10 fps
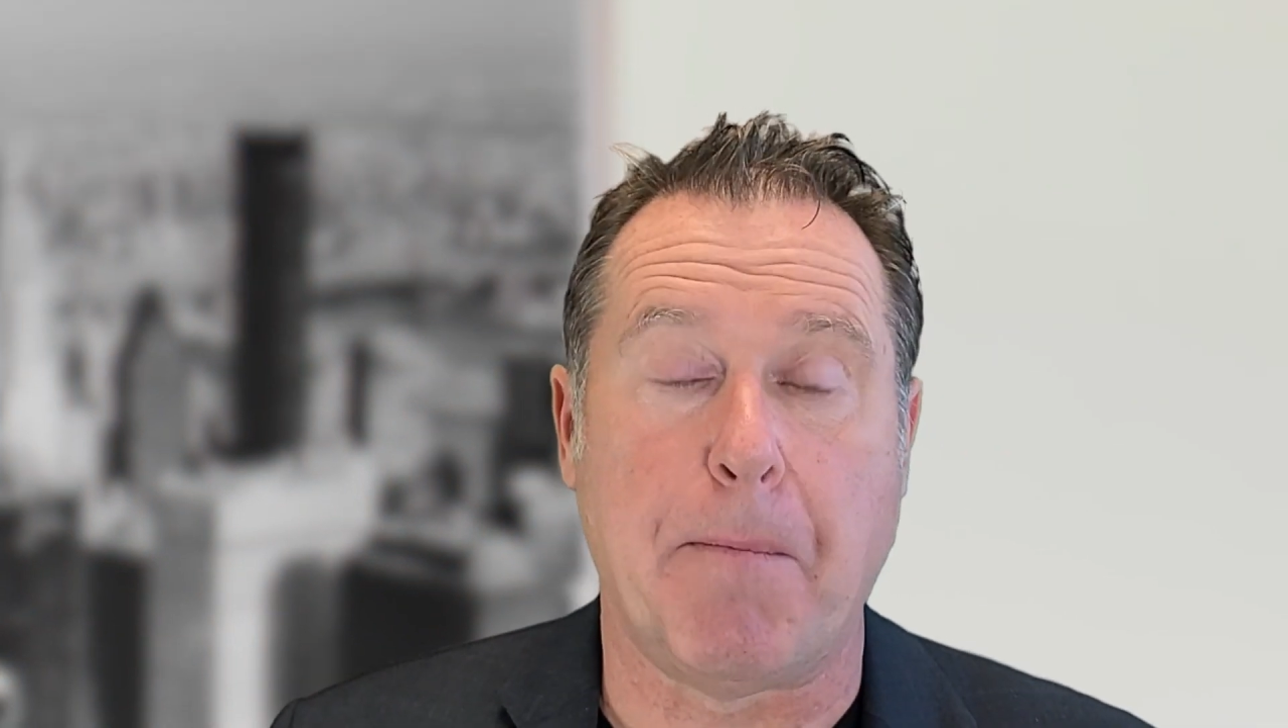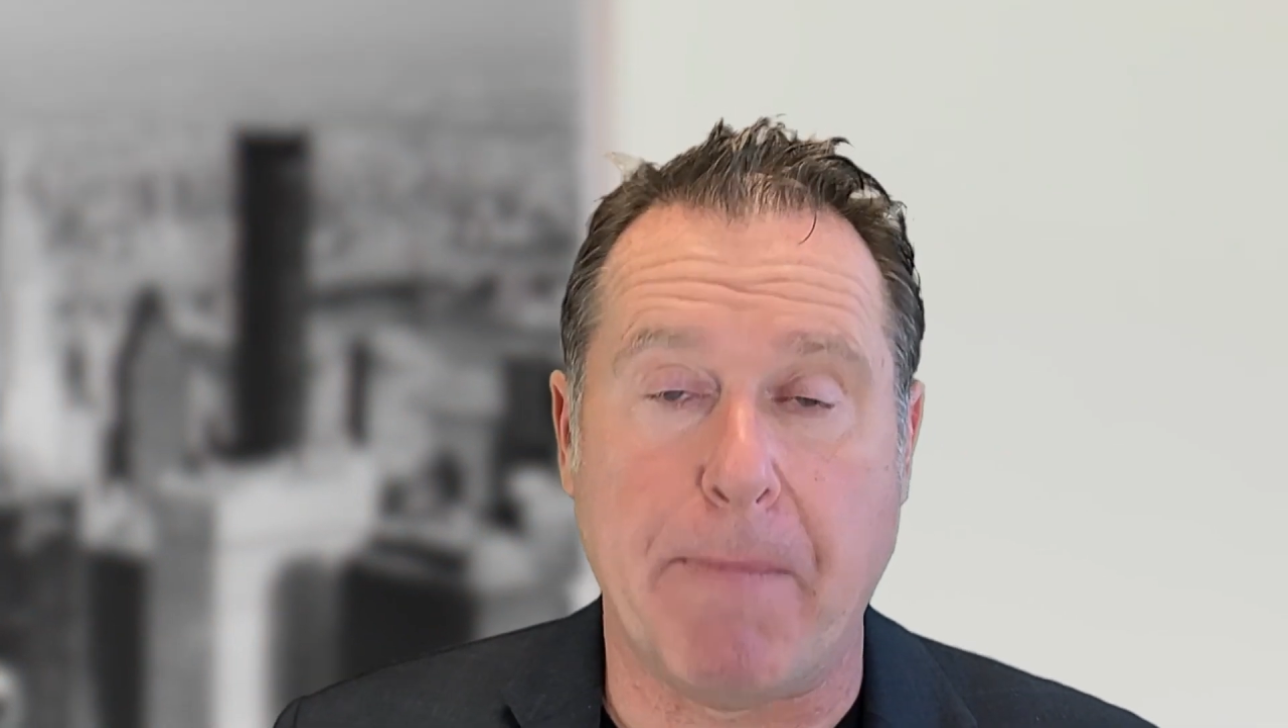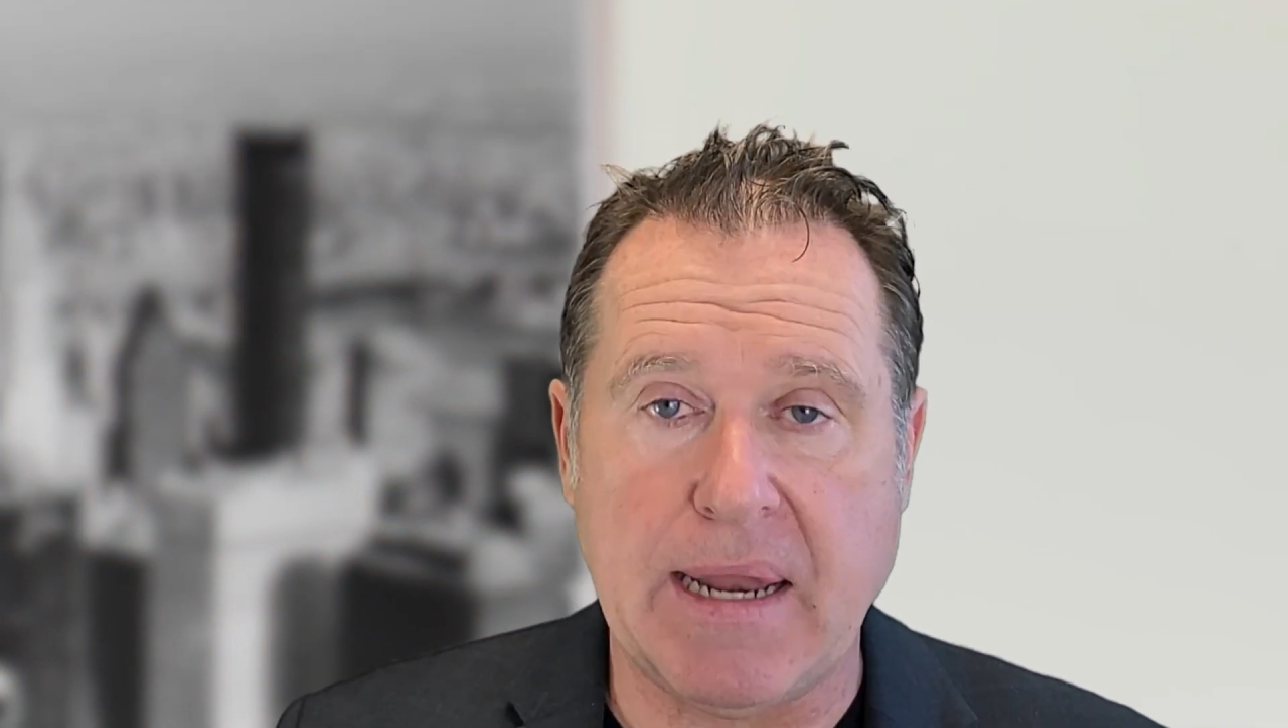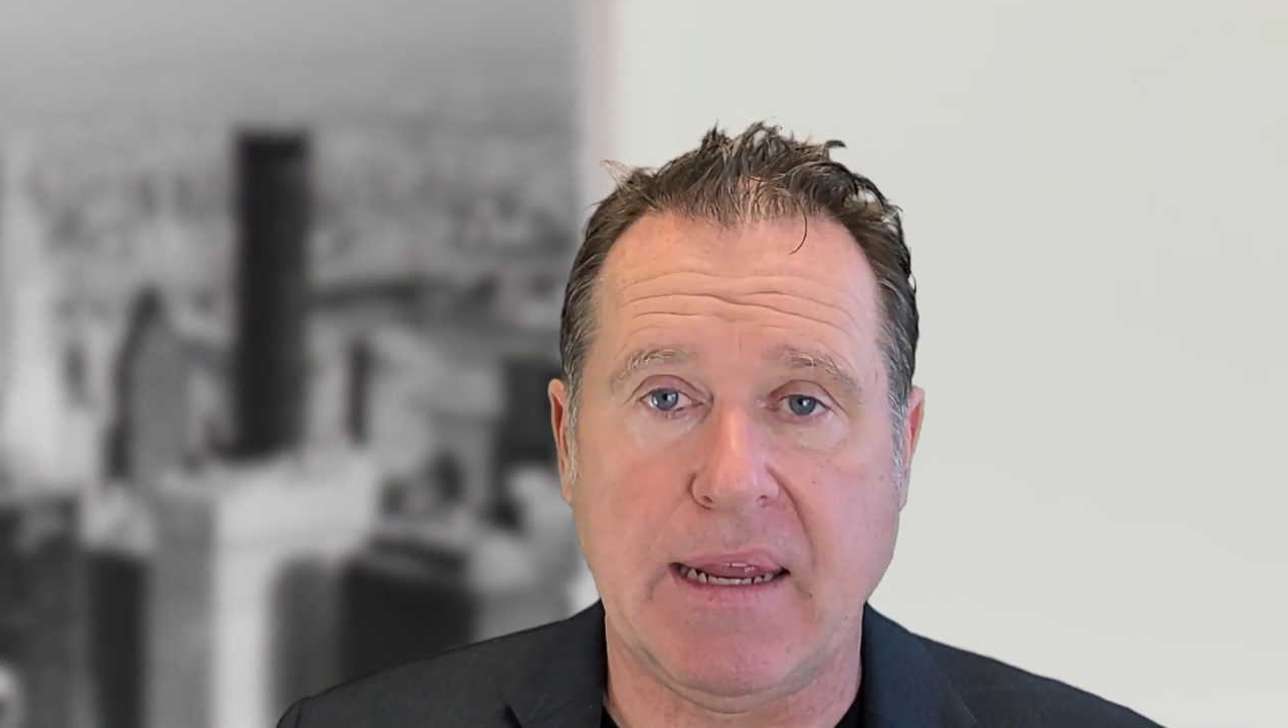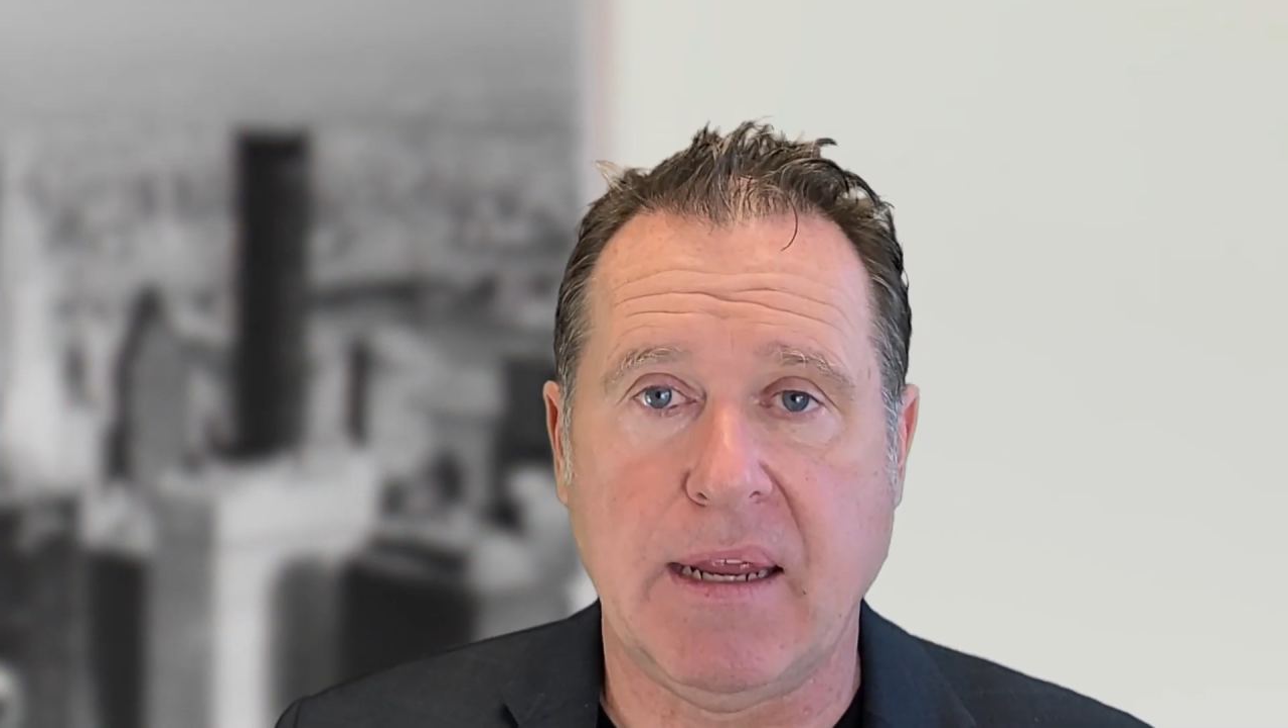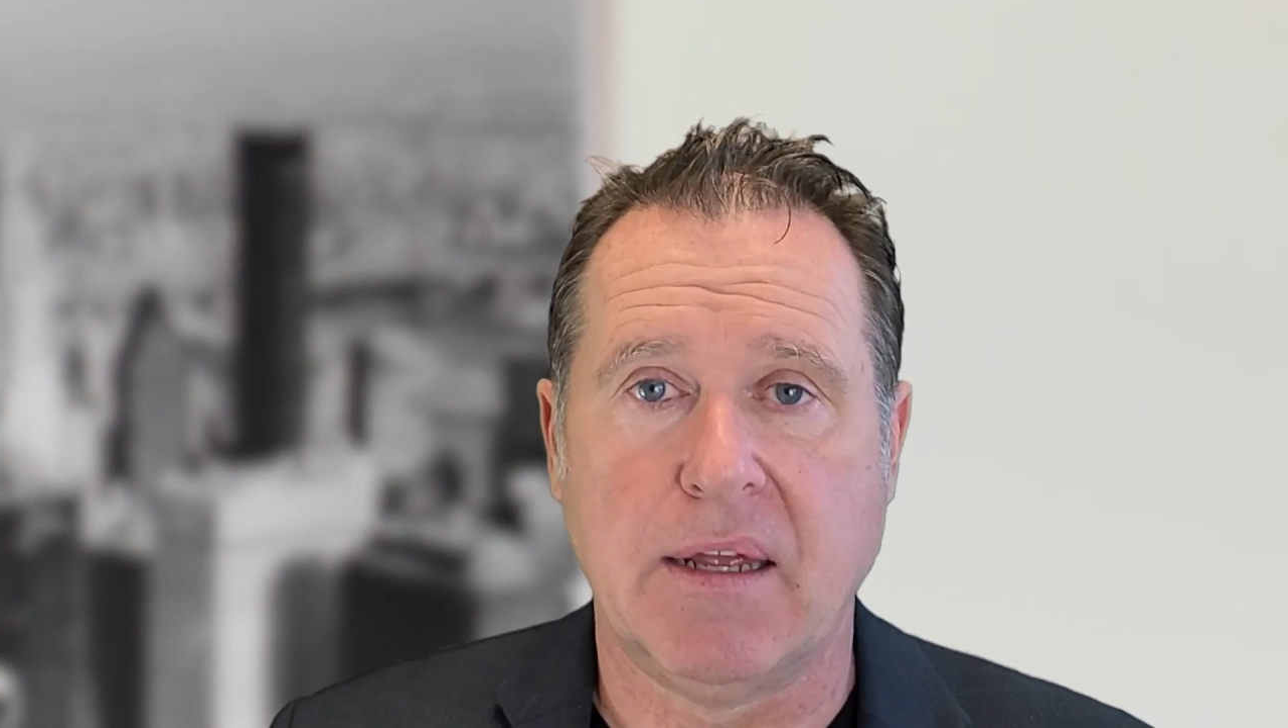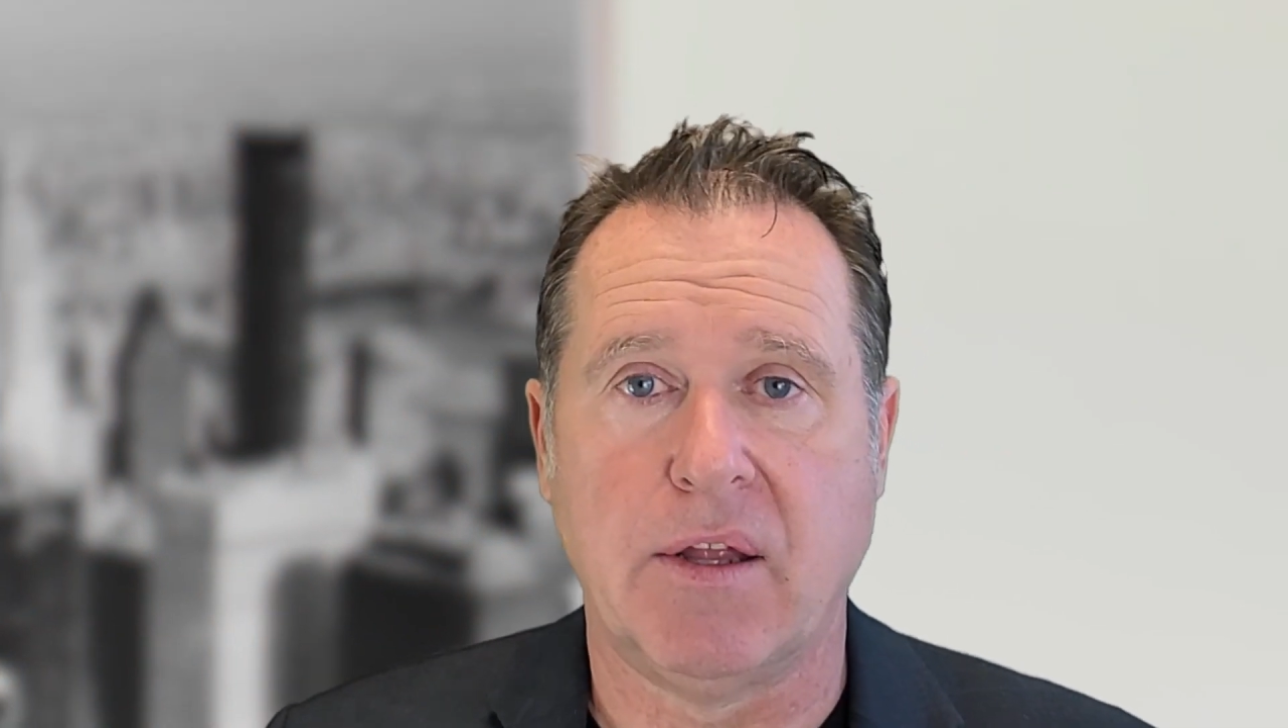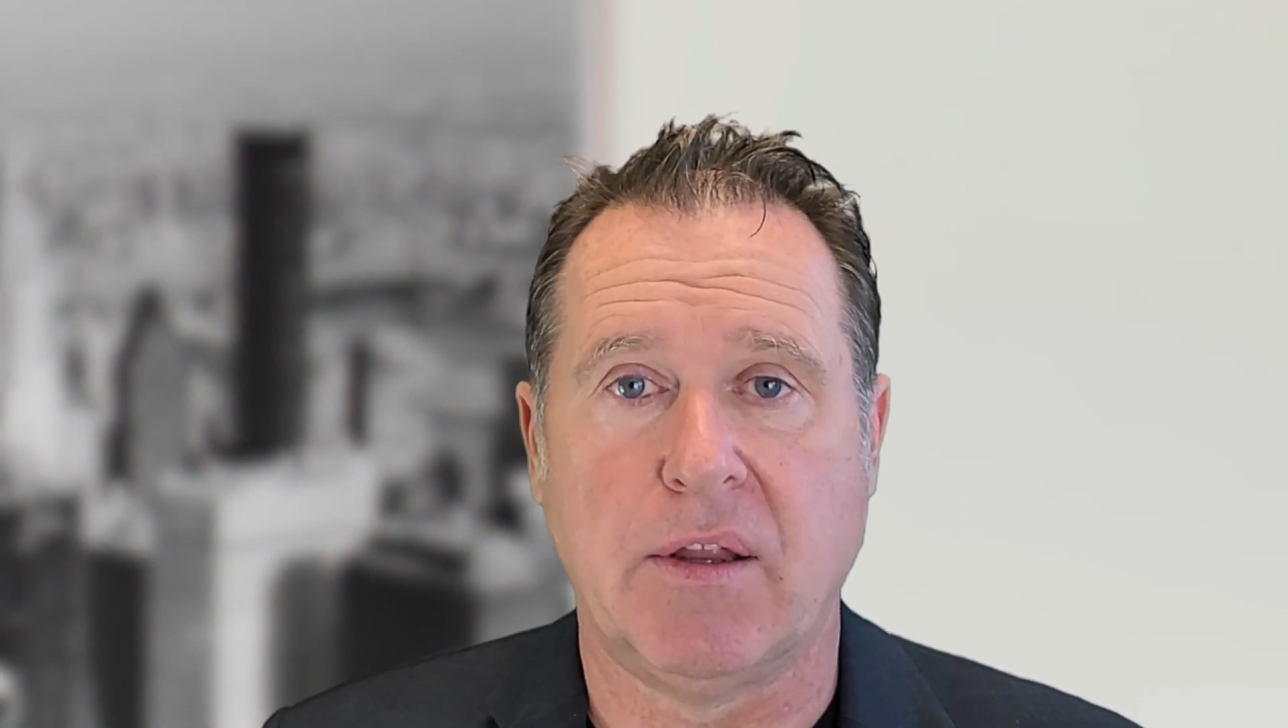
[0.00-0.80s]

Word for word: money,